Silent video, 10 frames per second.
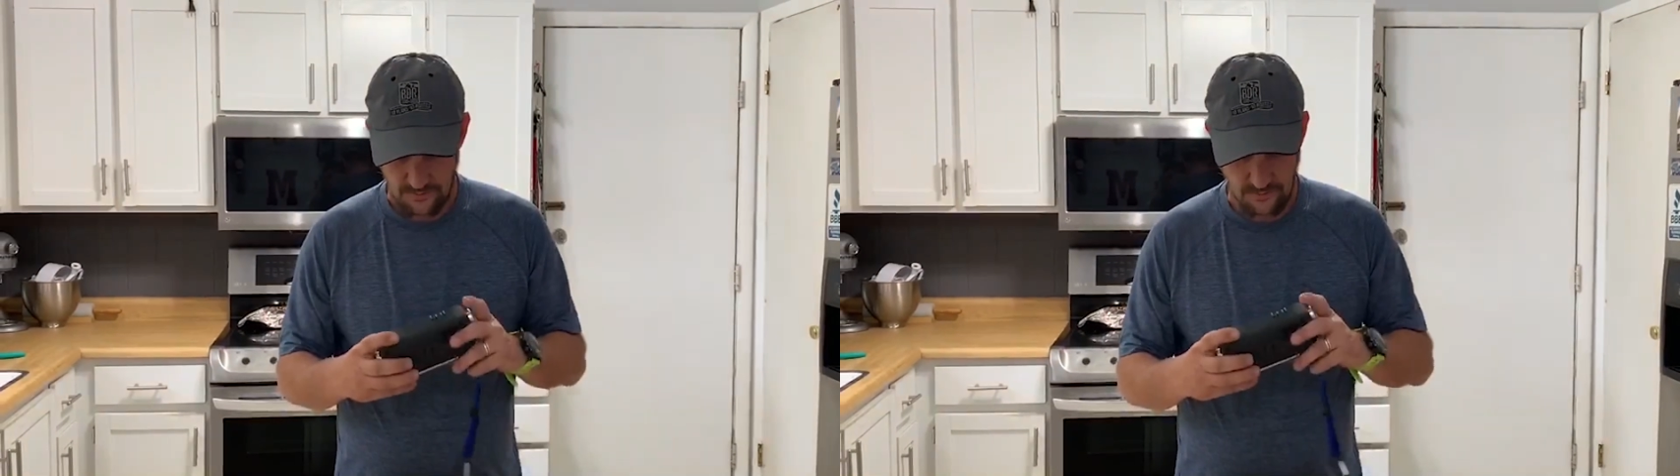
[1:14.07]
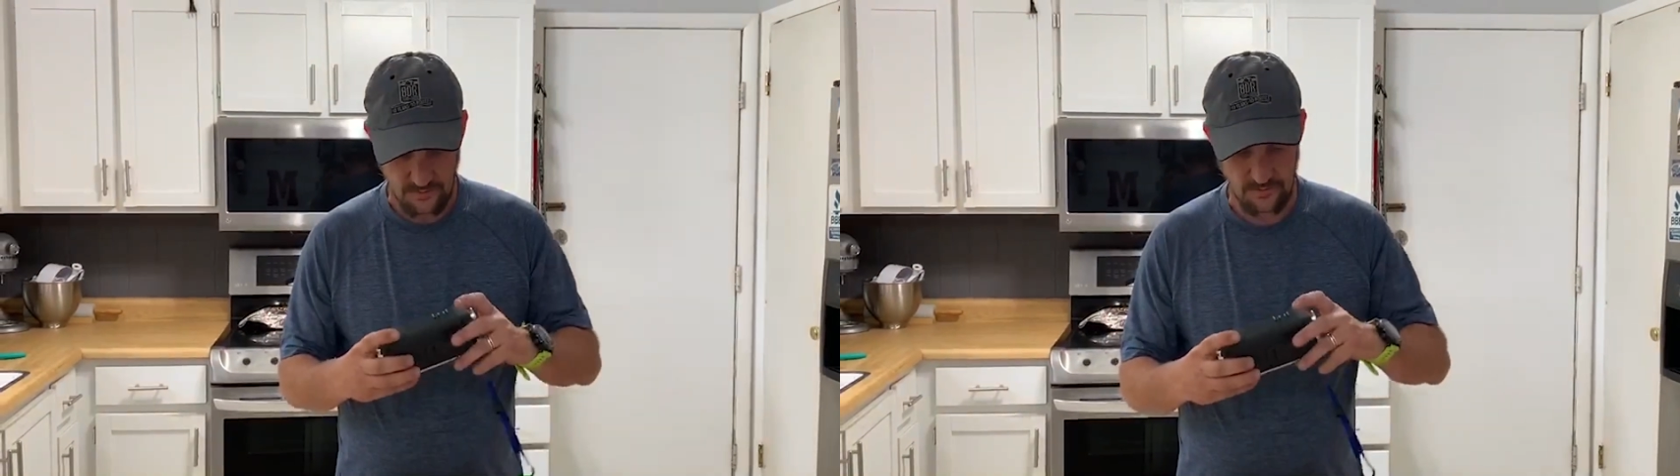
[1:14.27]

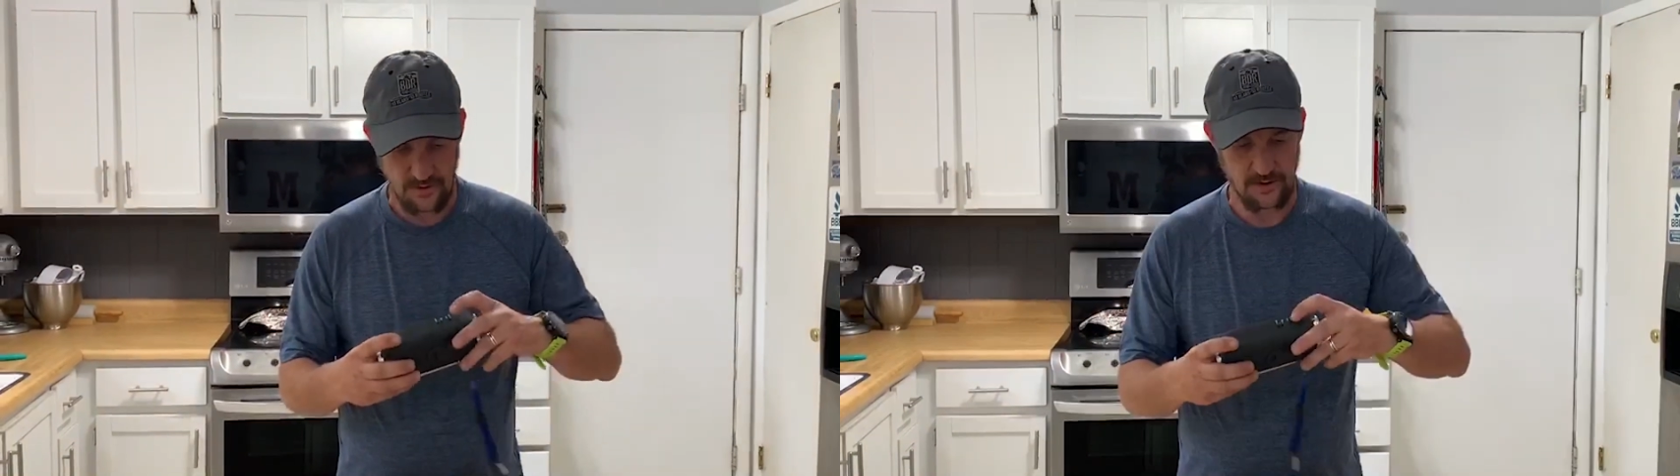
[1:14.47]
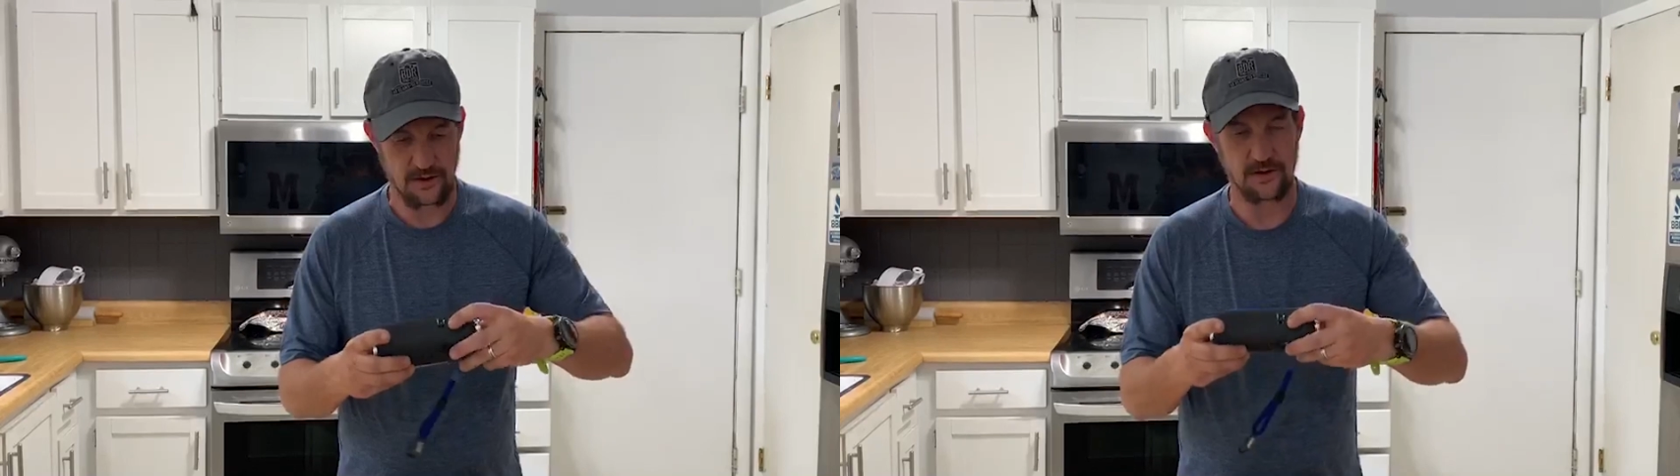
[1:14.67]
It looks
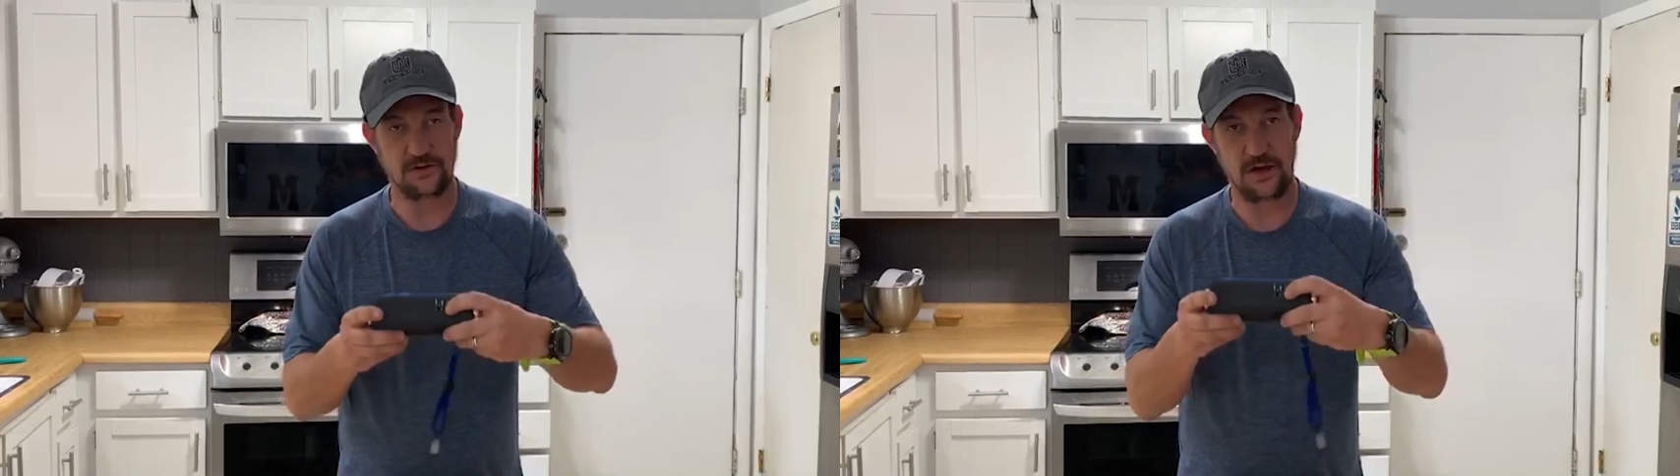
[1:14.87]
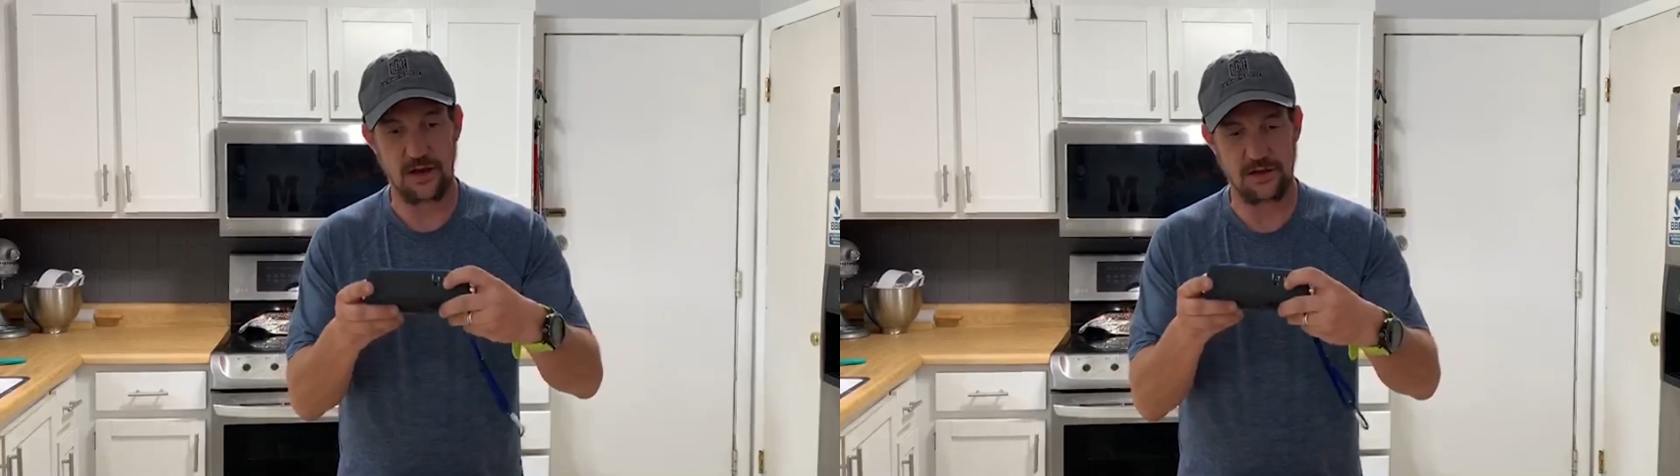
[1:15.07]
like you can
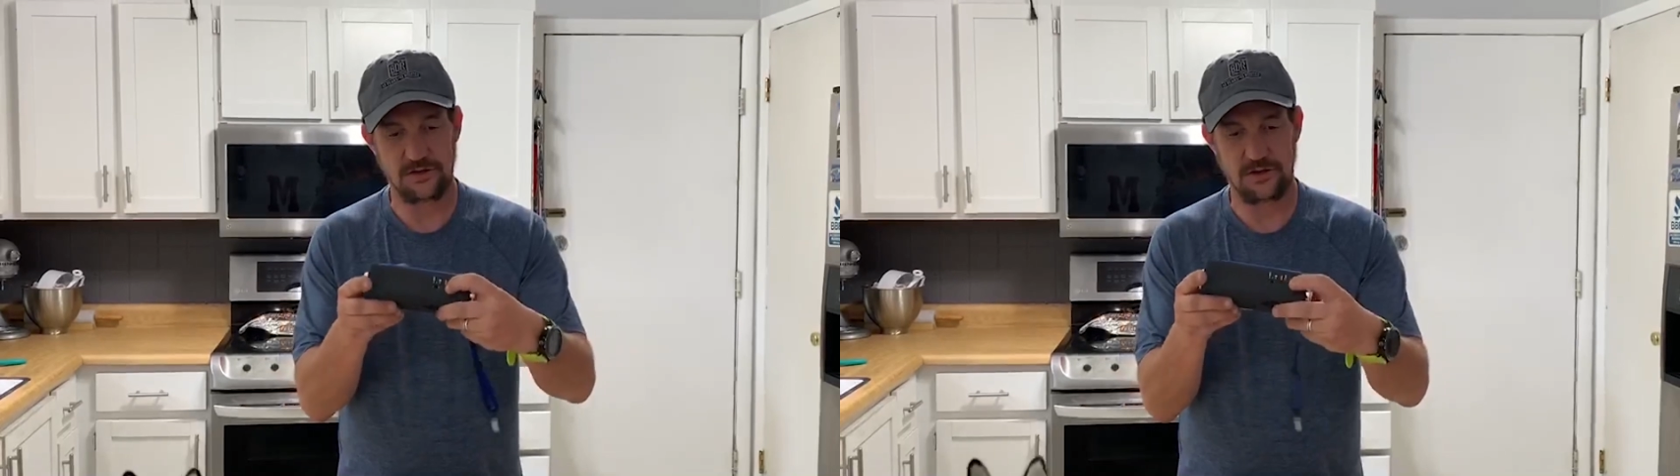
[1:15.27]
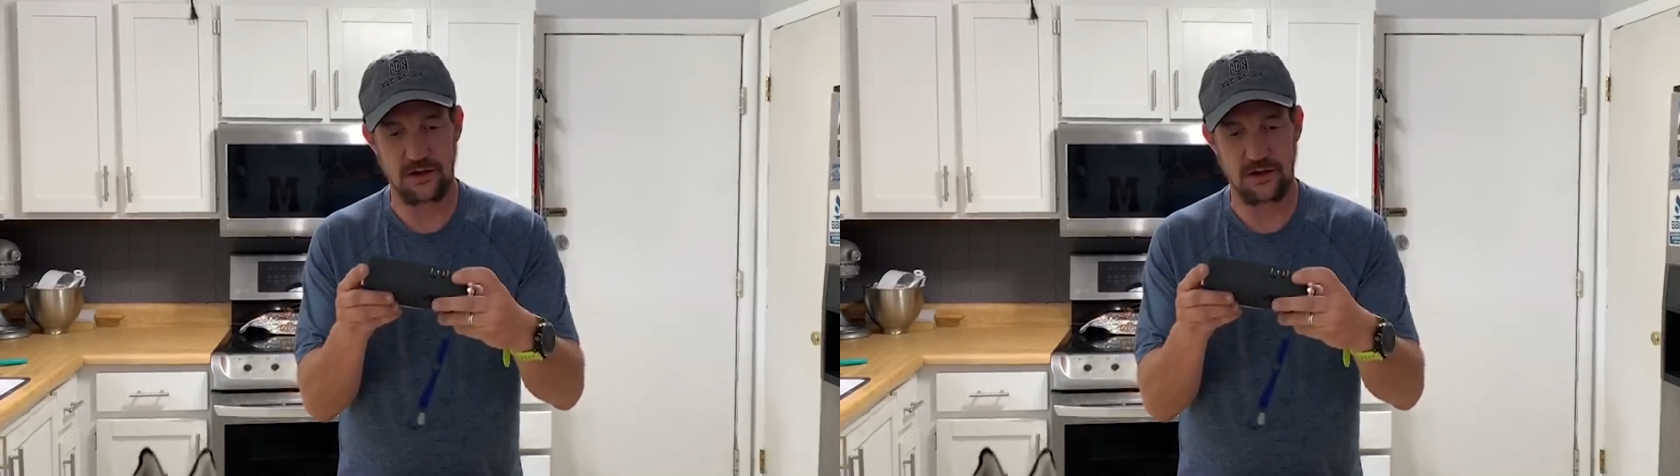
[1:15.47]
change